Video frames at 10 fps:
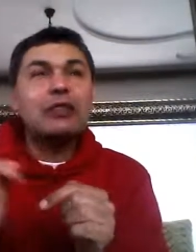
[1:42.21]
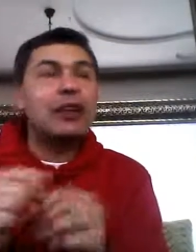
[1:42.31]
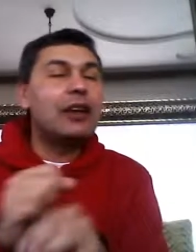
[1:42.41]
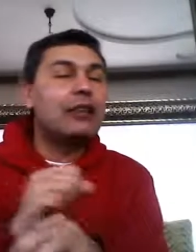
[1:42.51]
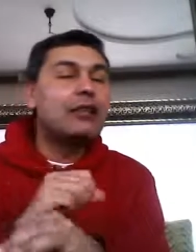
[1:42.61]

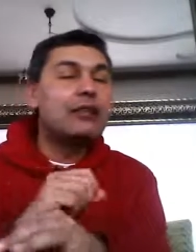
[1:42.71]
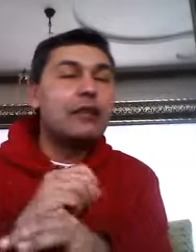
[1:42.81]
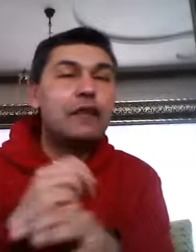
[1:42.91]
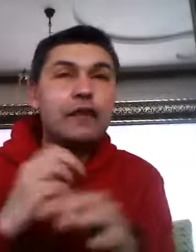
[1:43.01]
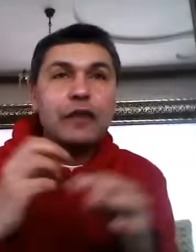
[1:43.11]
in
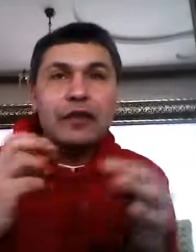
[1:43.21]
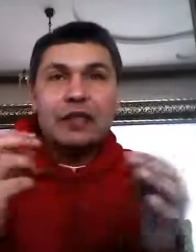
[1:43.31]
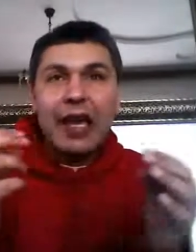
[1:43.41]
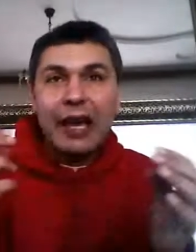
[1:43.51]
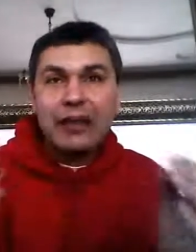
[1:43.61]
different
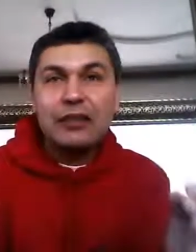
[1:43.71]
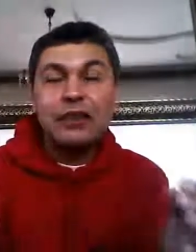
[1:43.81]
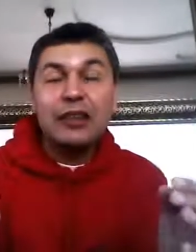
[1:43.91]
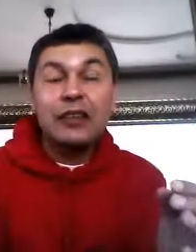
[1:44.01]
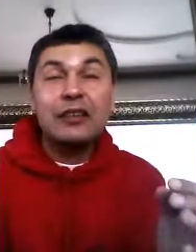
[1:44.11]

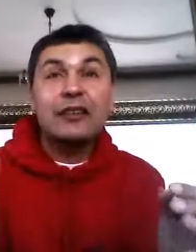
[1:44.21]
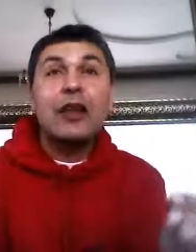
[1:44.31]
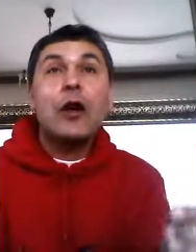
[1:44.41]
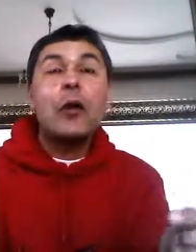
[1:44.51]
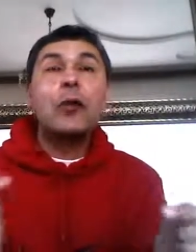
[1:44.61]
activities
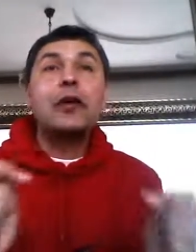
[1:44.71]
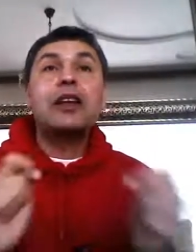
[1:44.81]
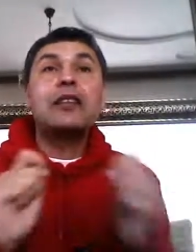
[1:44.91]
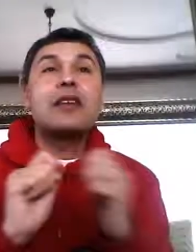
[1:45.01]
with